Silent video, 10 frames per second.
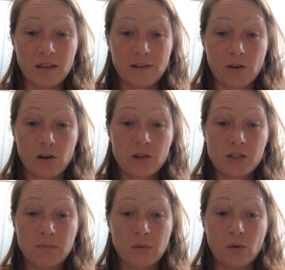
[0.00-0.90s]

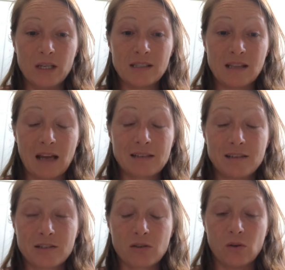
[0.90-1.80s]
encouraged employees not to
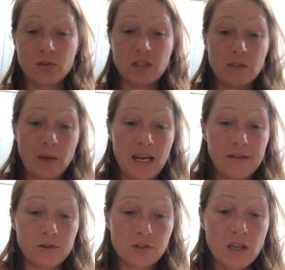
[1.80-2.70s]
disclose these
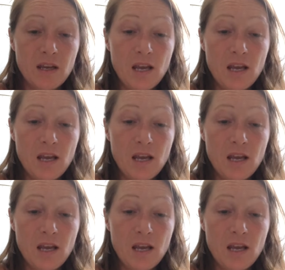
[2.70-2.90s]
behaviors.